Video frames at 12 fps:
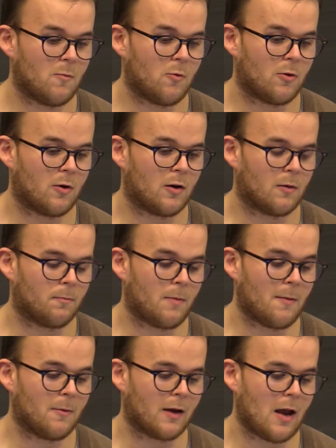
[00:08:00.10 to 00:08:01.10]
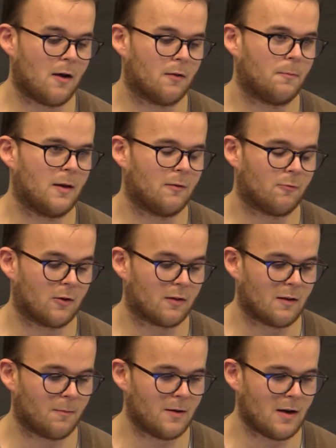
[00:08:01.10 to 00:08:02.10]
more public health-based work
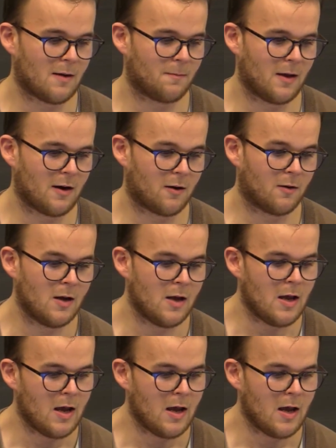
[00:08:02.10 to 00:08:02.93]
that's been done up there.